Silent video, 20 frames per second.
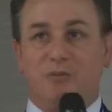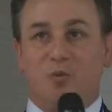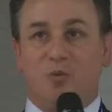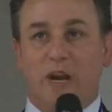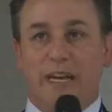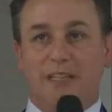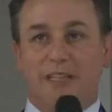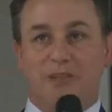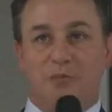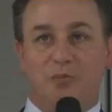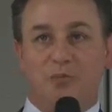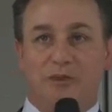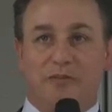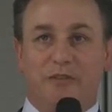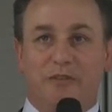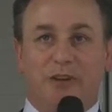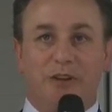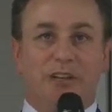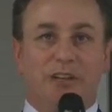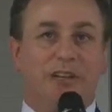and weights of
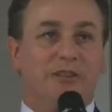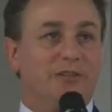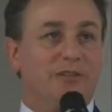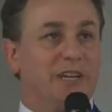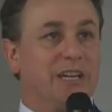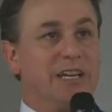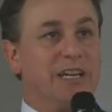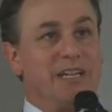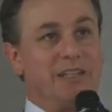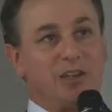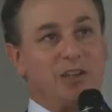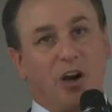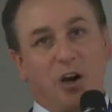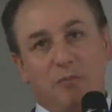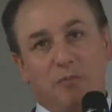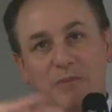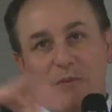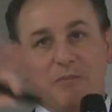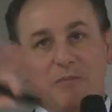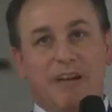portfolios to
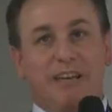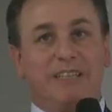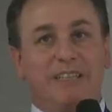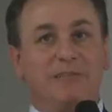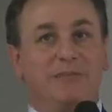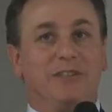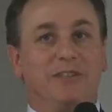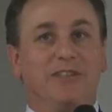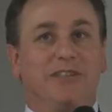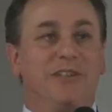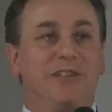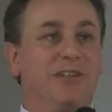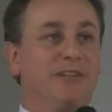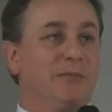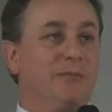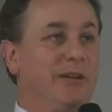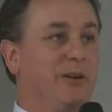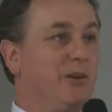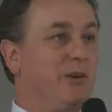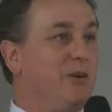optimize into the
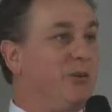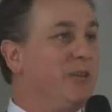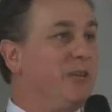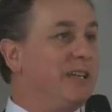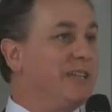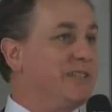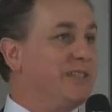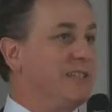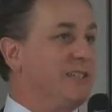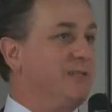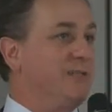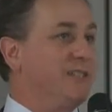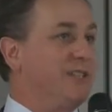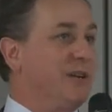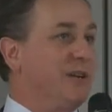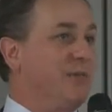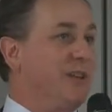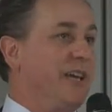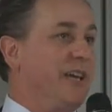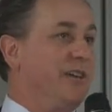curve. Like, all that stuff was
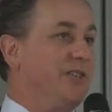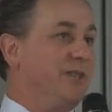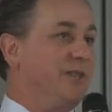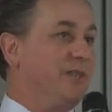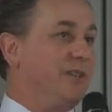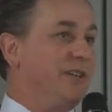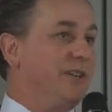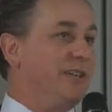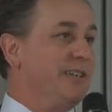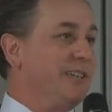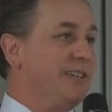done with algebra,